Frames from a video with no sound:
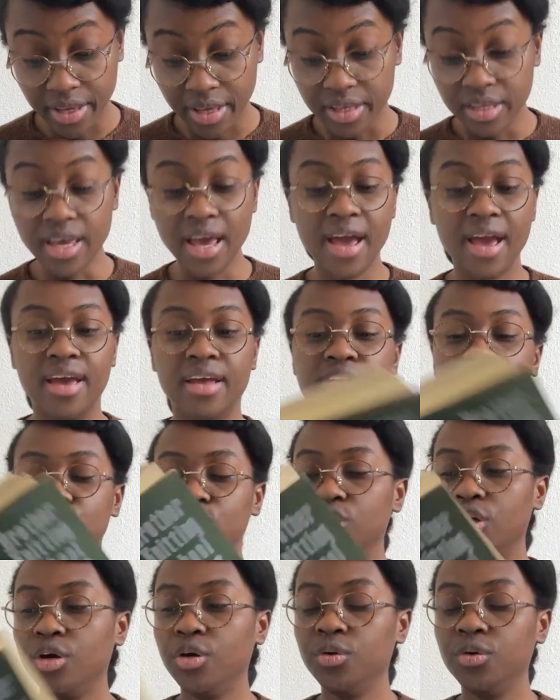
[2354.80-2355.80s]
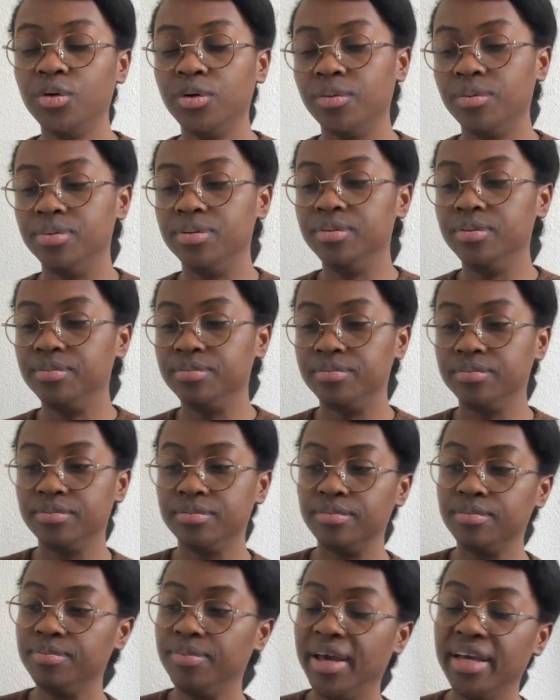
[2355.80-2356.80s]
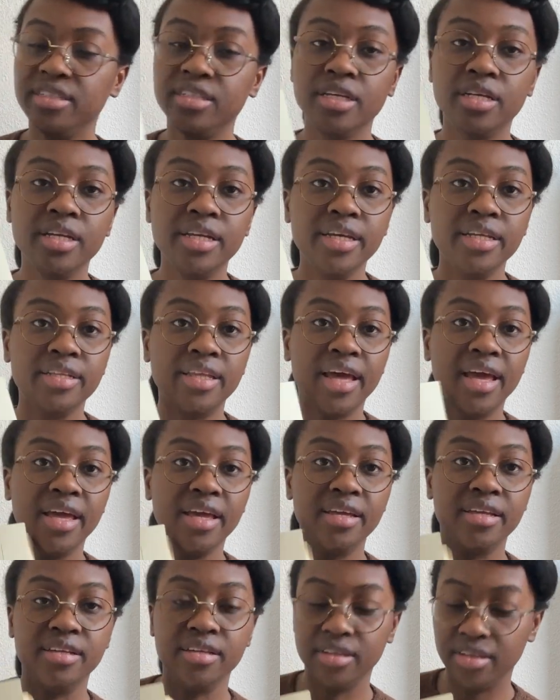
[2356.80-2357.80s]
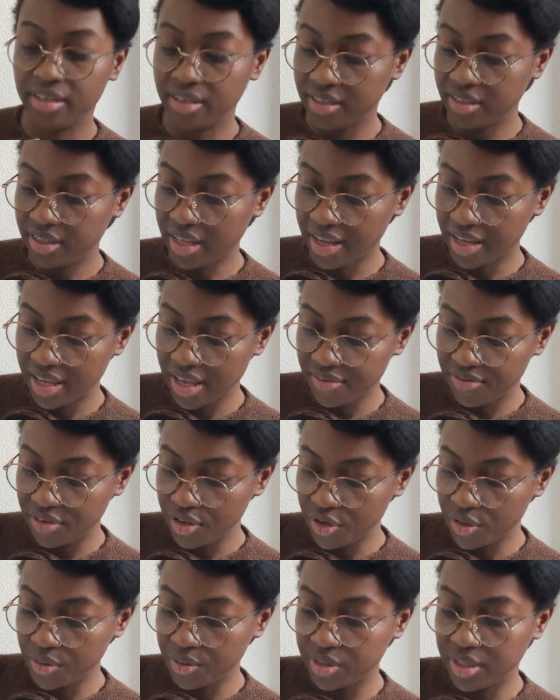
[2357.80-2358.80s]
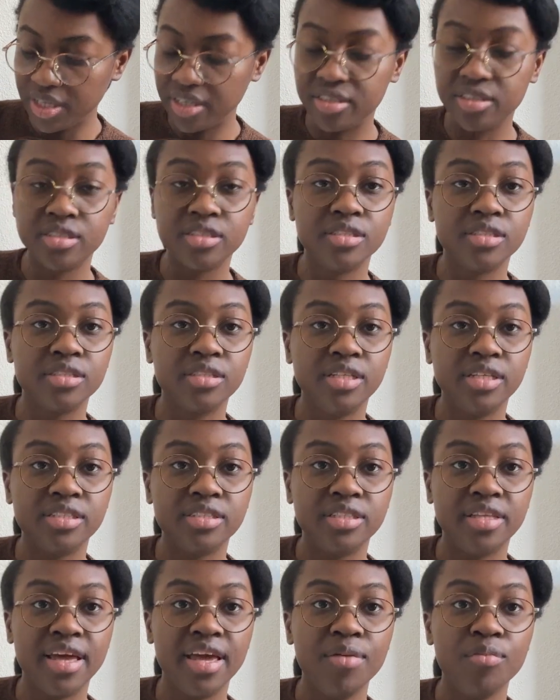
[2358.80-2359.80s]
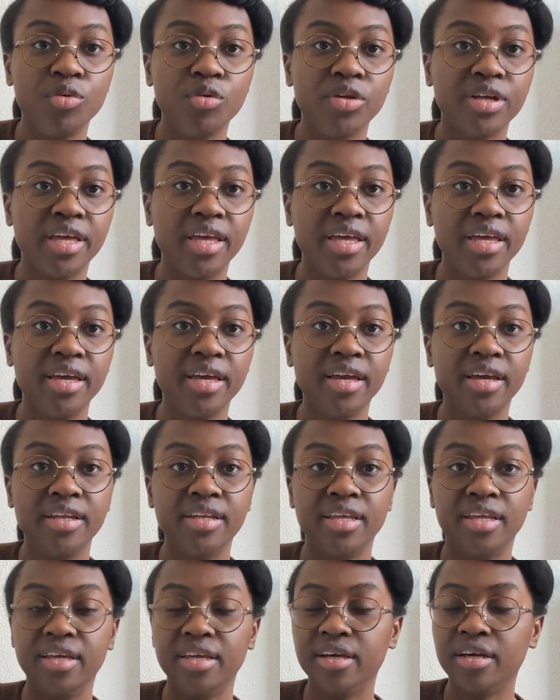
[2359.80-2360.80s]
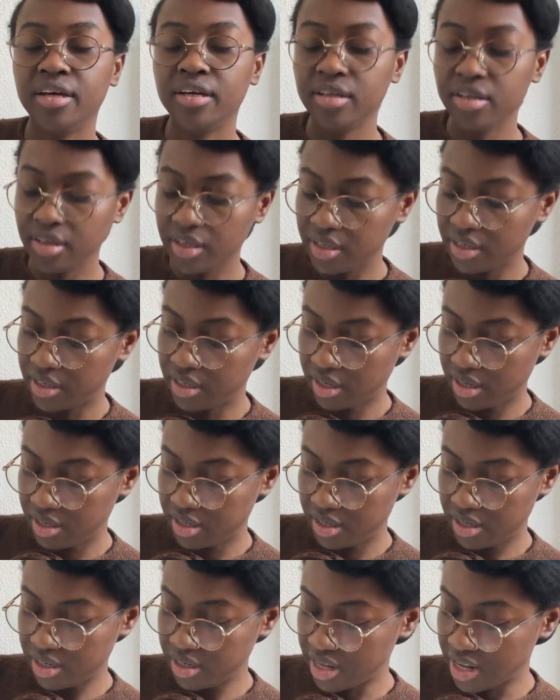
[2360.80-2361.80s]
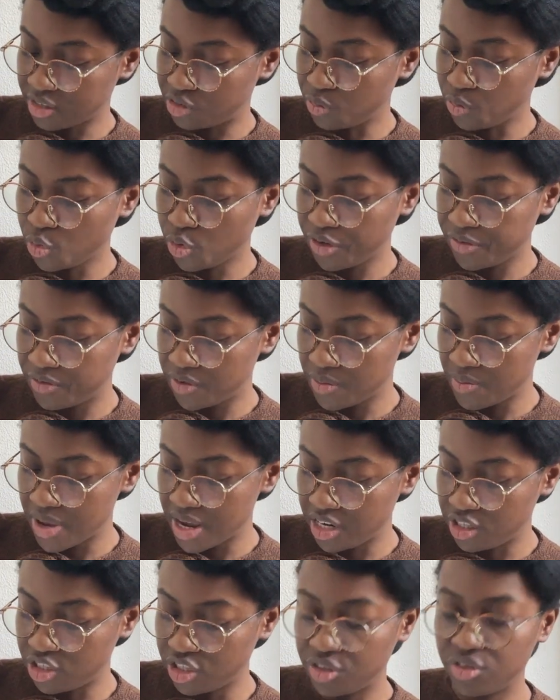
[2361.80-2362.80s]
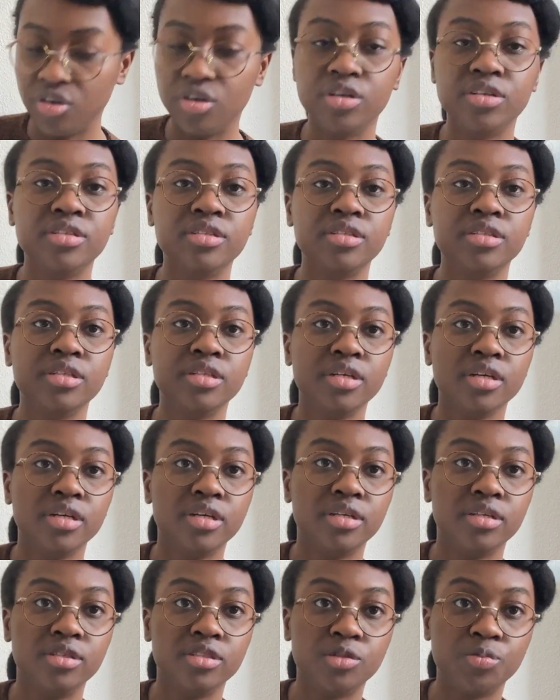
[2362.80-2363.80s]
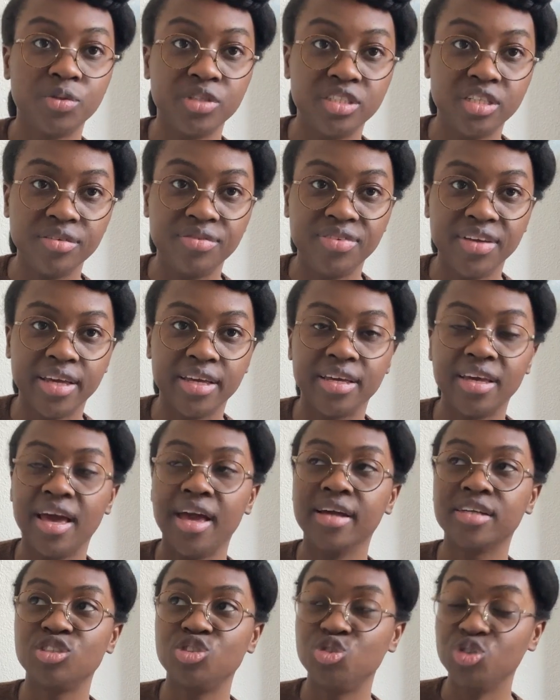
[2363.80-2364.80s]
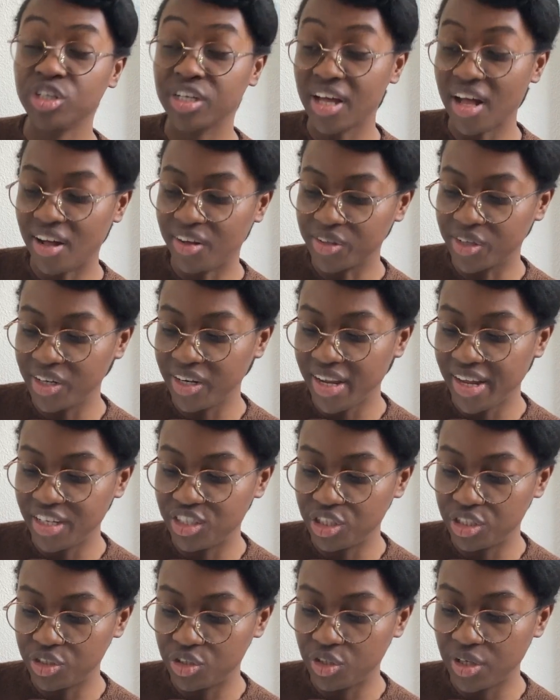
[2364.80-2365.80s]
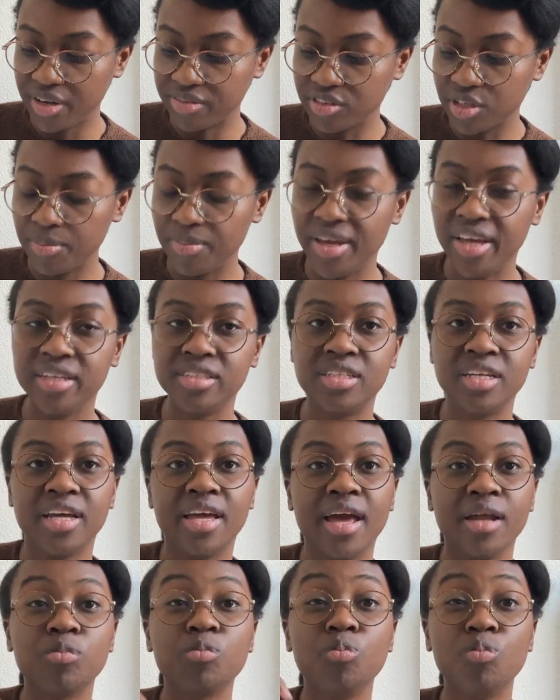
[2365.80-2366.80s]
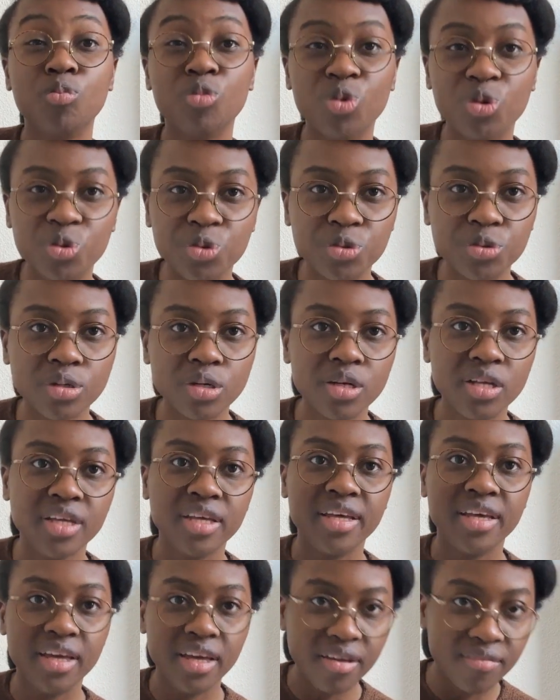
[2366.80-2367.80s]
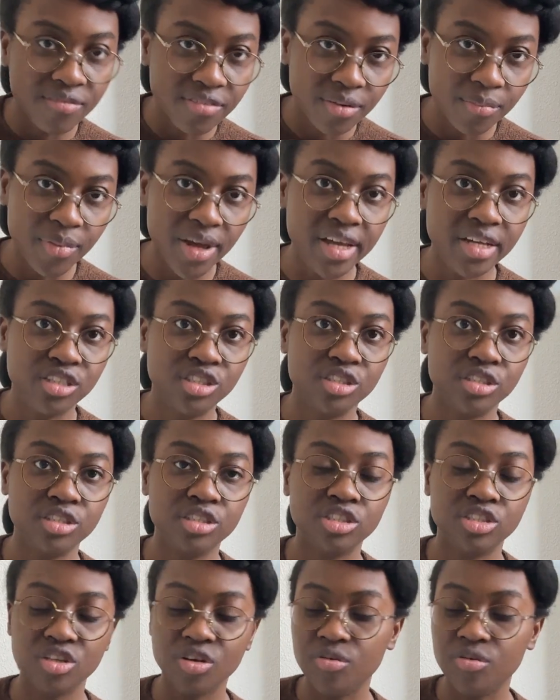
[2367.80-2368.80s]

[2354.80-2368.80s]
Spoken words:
Yeah, and so basically they give you this table here and here. There's more information on specific extra calculations you have to make to get more information